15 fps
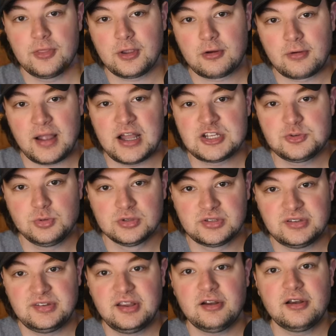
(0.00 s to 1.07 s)
The gradual
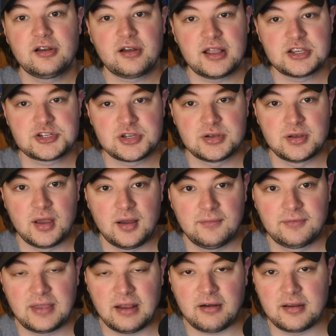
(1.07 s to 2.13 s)
deterioration
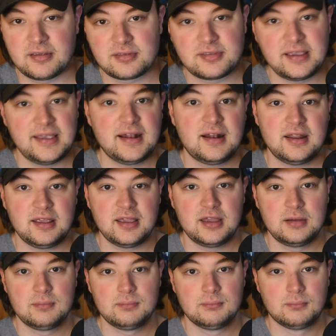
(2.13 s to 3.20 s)
of Gary's sanity
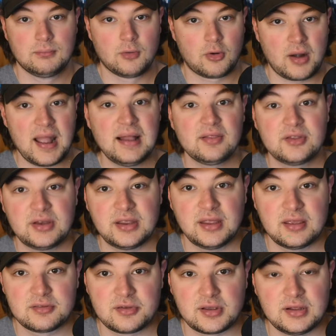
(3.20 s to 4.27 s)
and
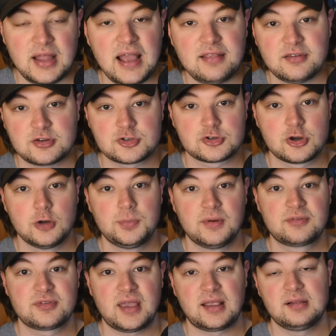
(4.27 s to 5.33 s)
morality is a classic trope
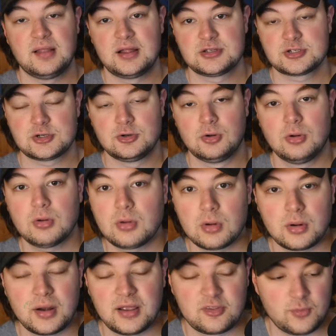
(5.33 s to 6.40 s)
of psychological
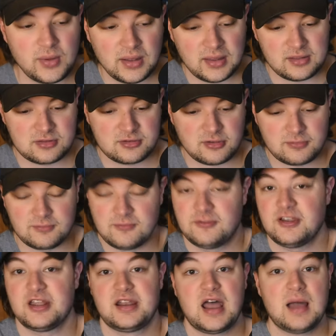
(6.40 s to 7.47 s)
horror, as well as just
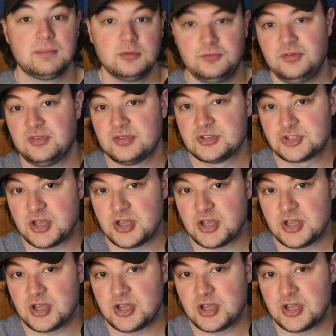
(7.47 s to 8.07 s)
Vietnam movies in